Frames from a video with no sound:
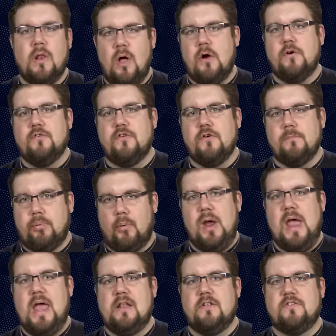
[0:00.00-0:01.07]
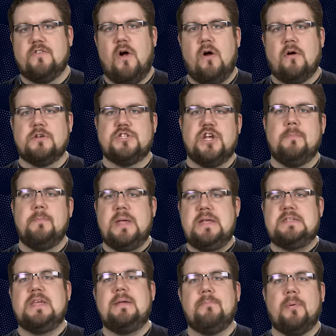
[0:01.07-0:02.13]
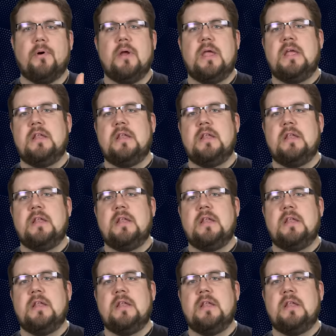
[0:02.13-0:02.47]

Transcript: larger brands are jumping deeper